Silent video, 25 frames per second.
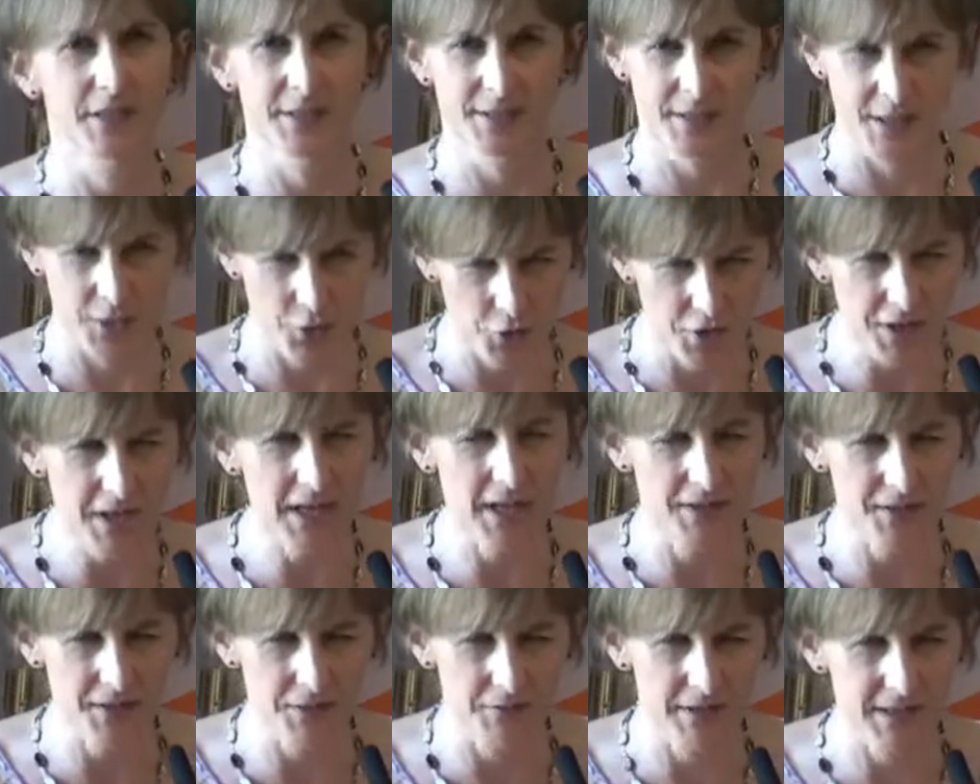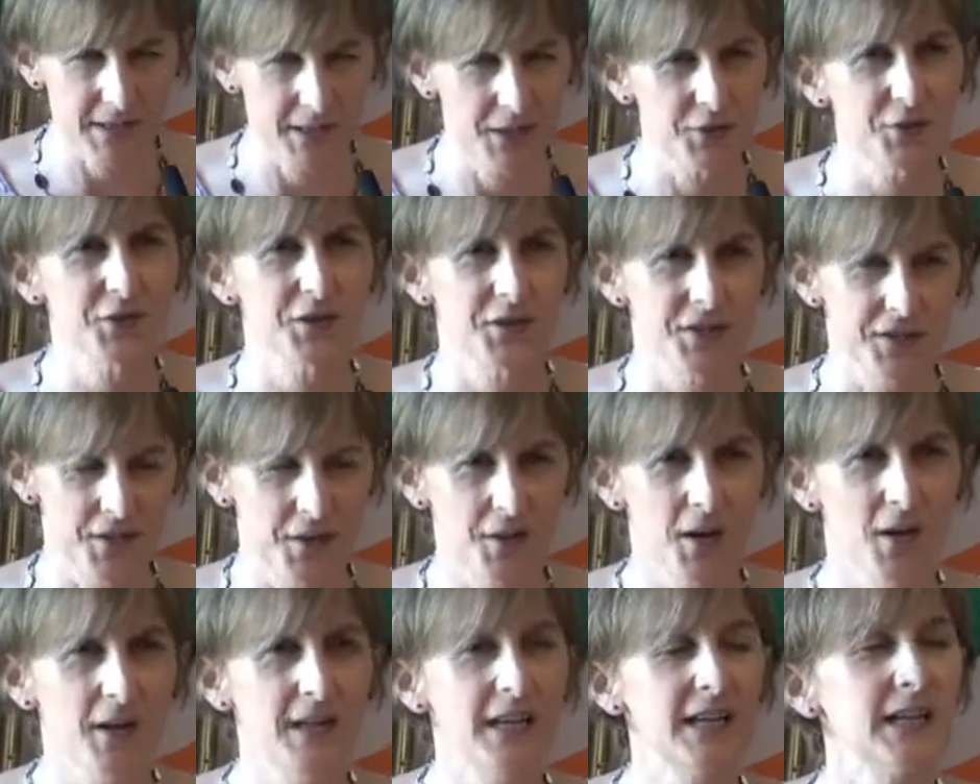Security Council resolutions
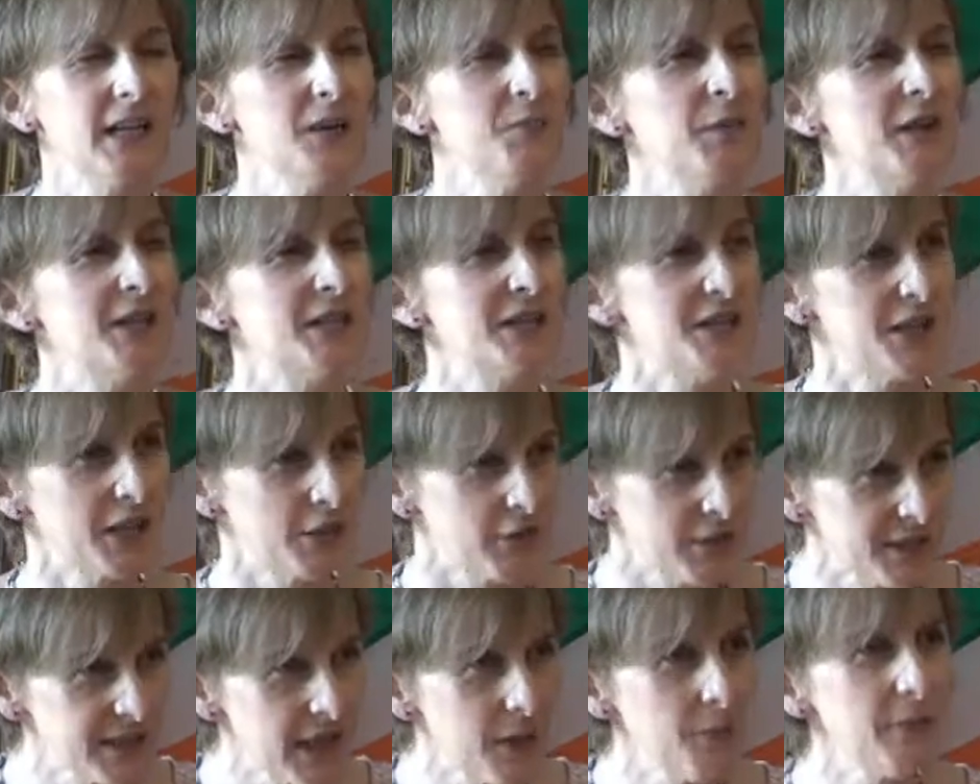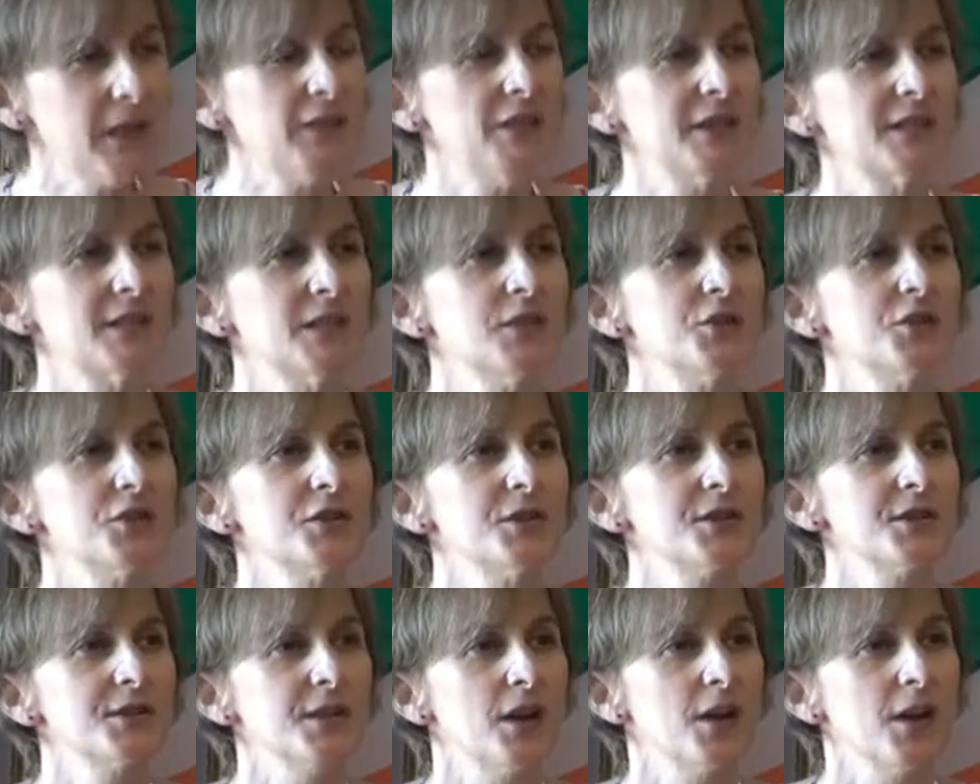are legally binding. General Assembly
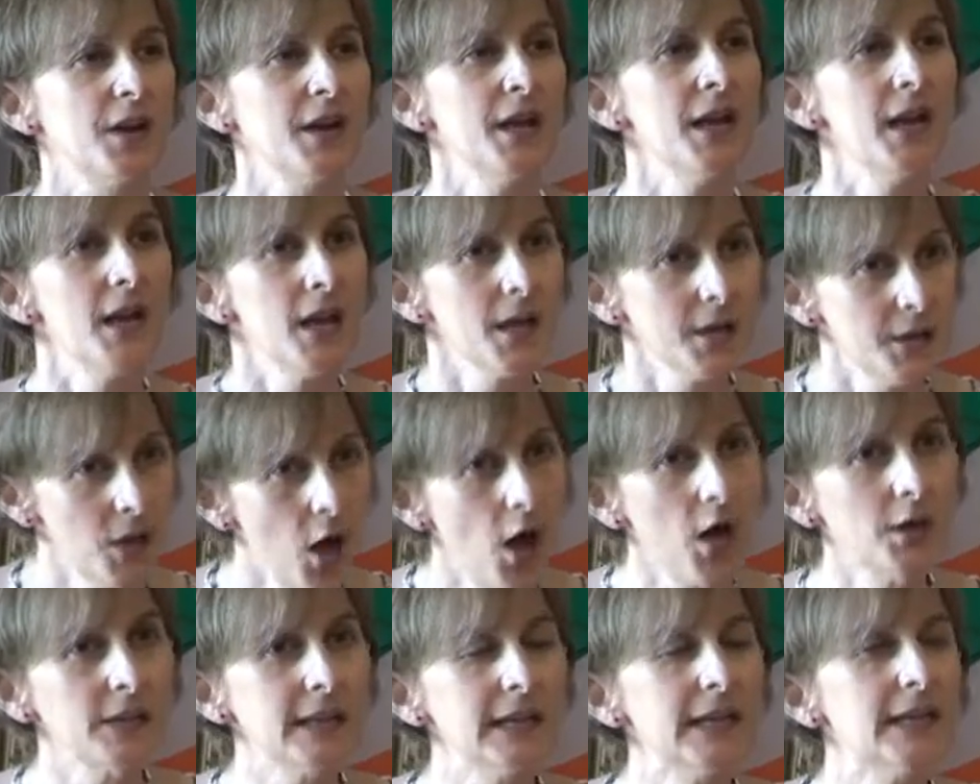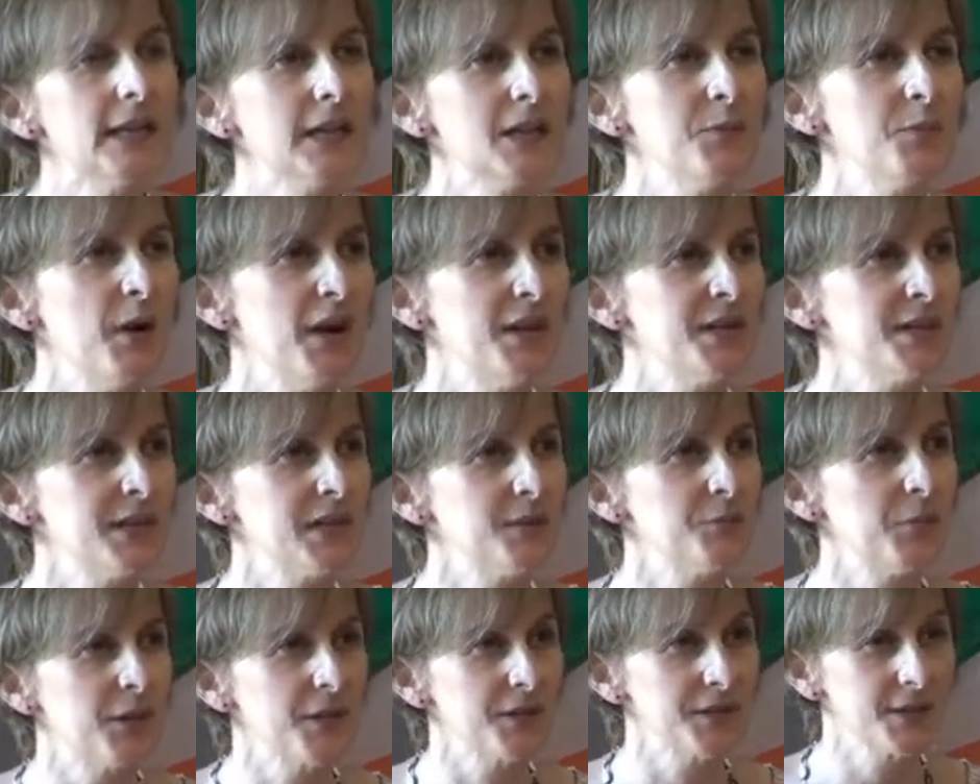resolutions are non-legally
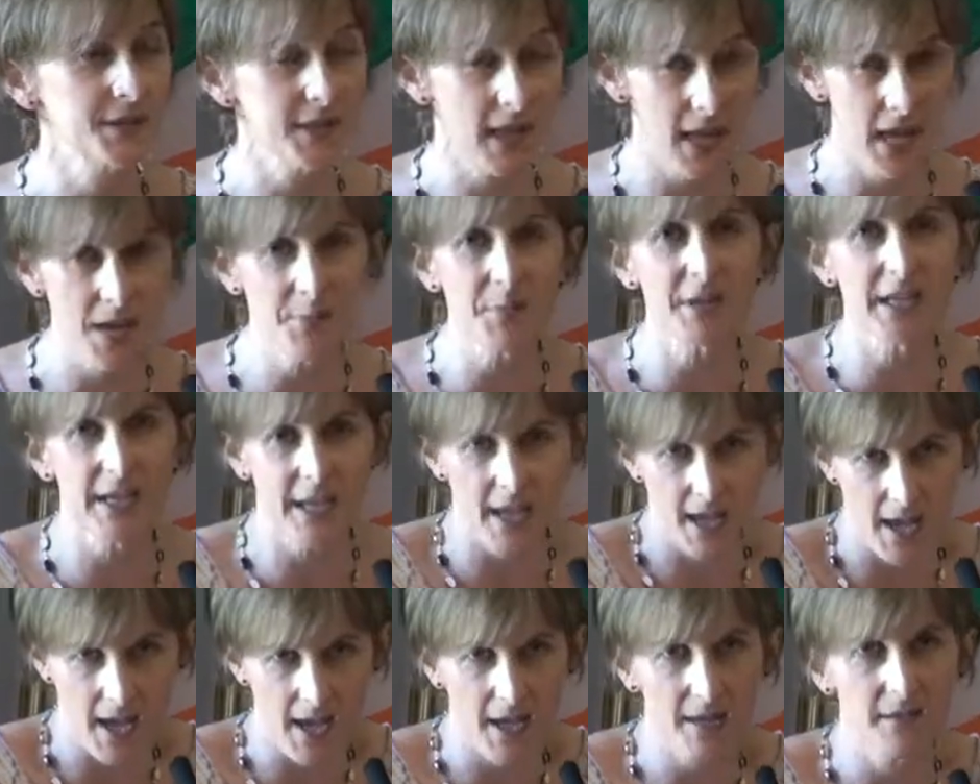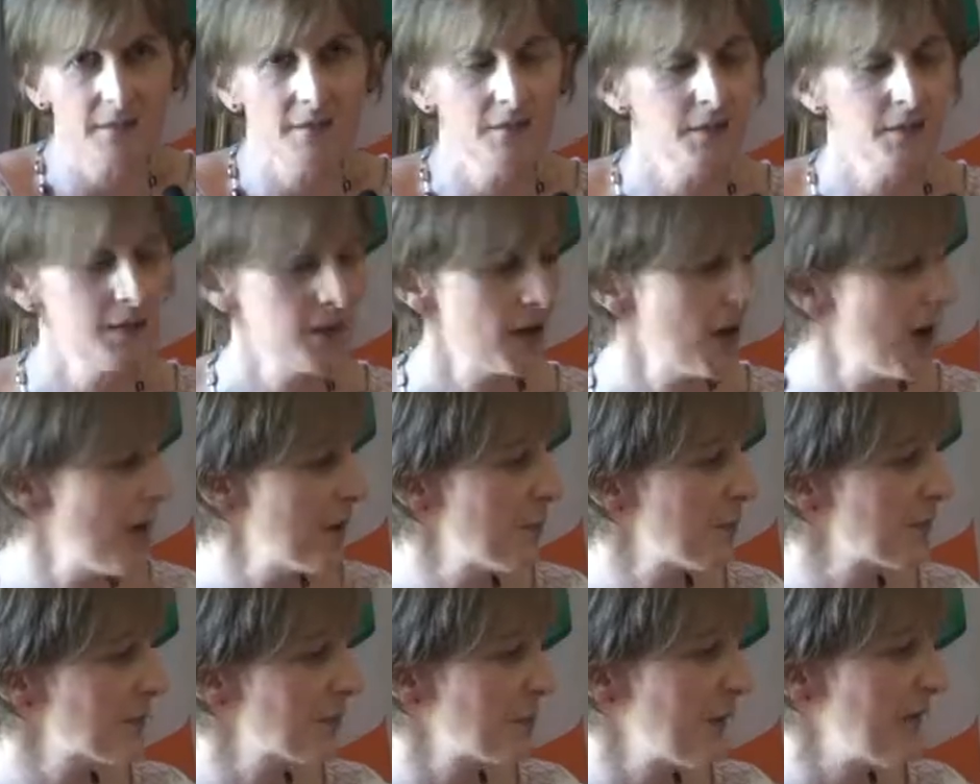binding per se, but again, high
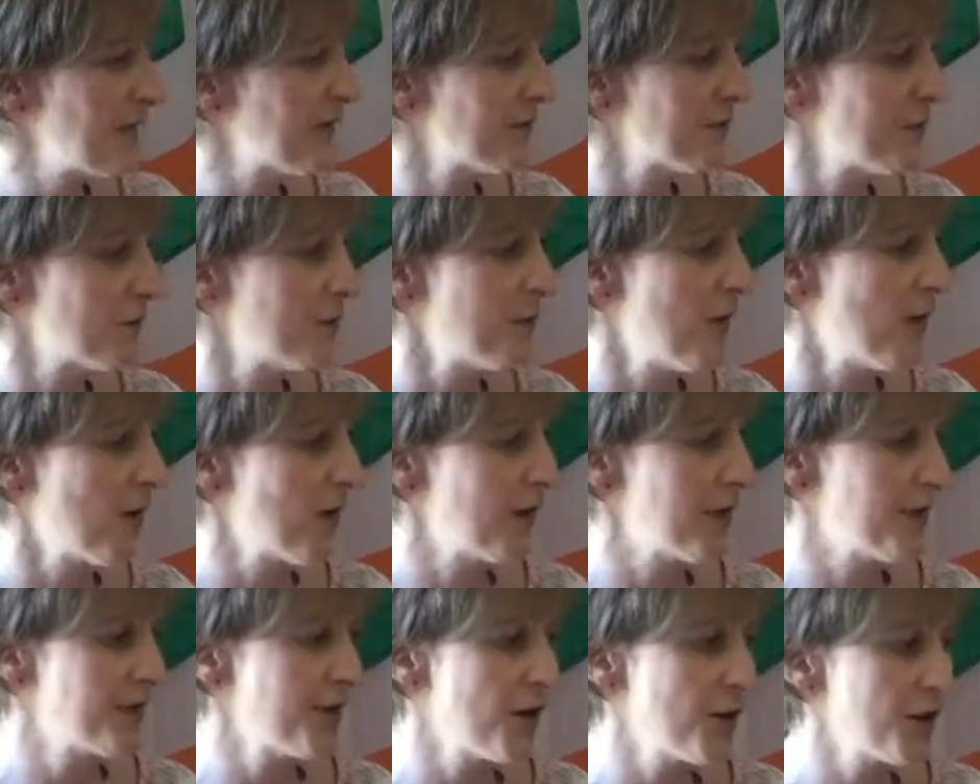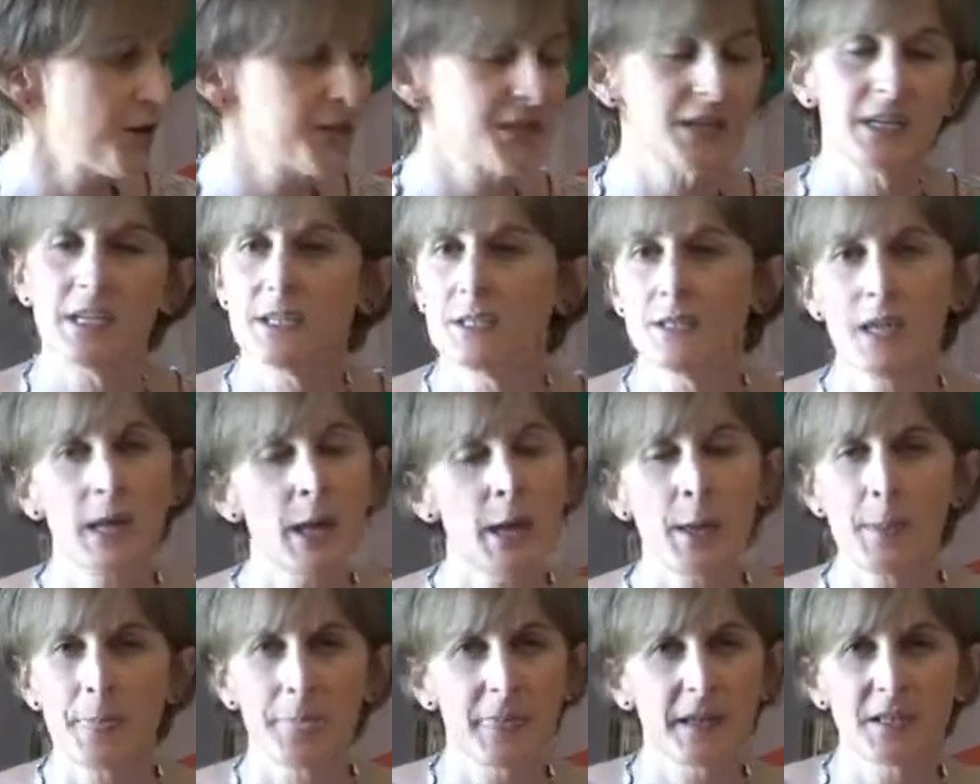persuasive and moral authority, and
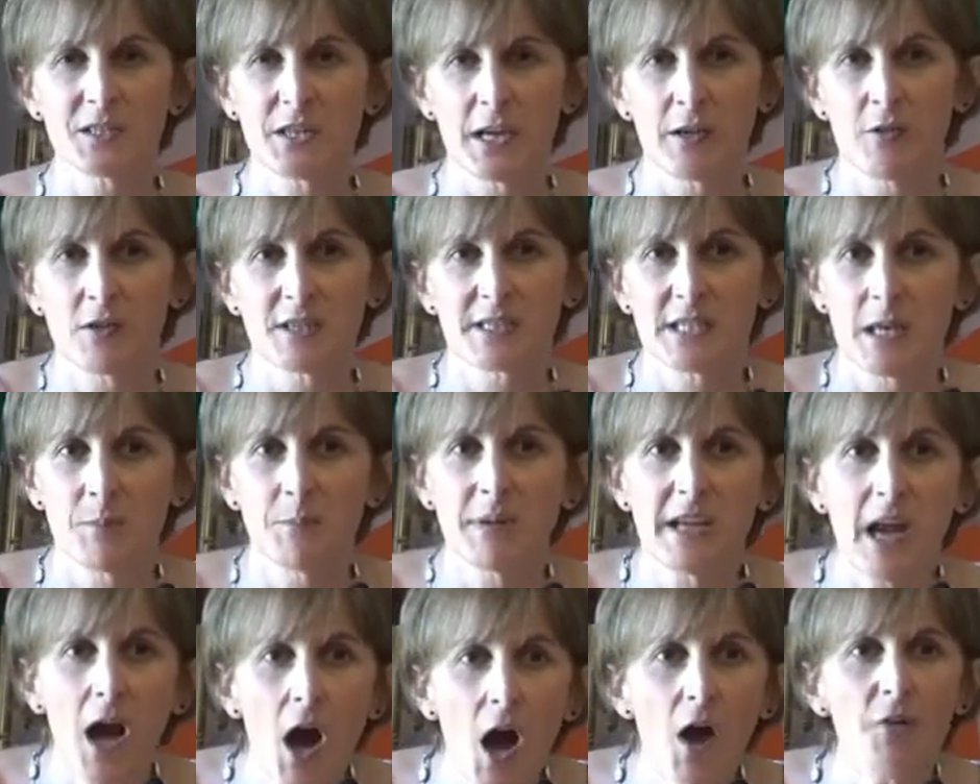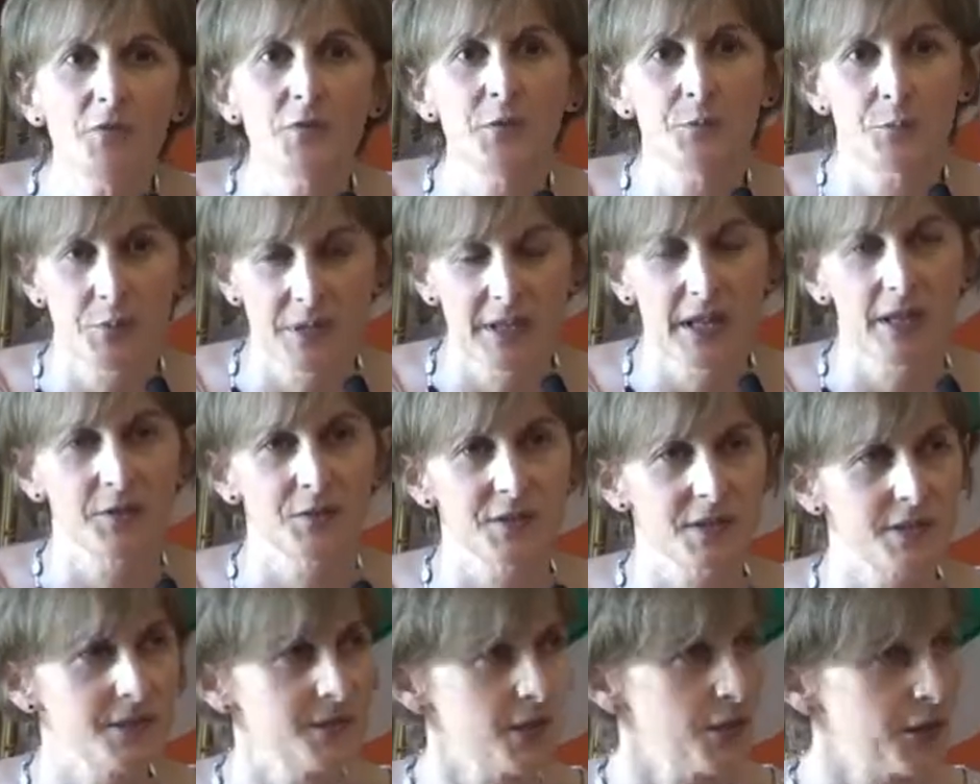the General Assembly often
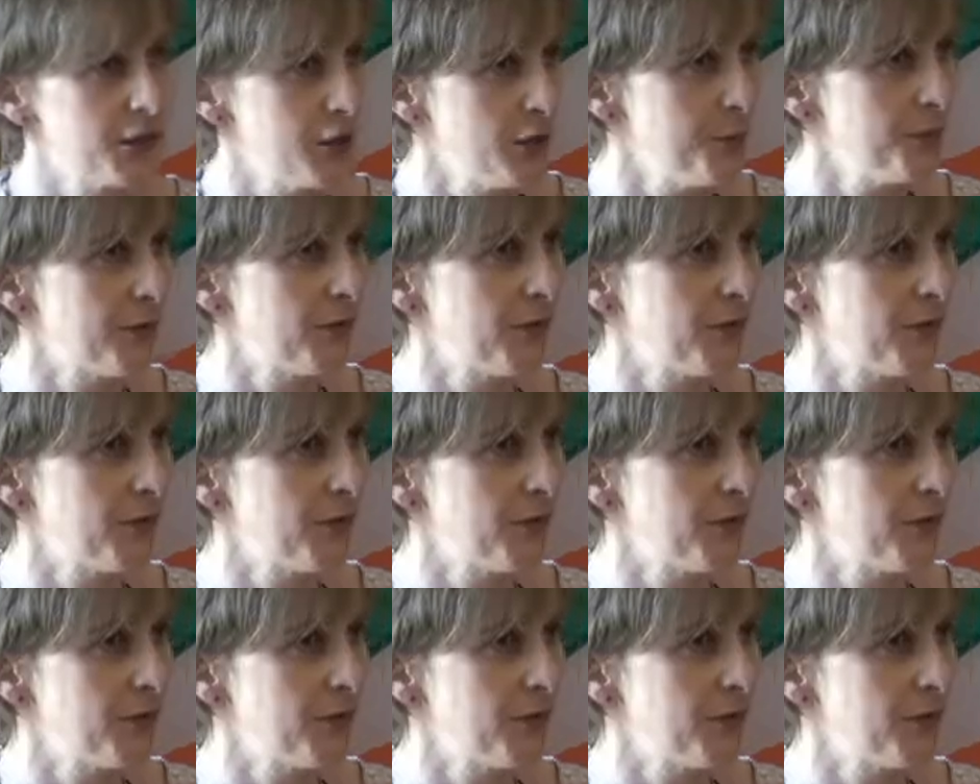pronounces on human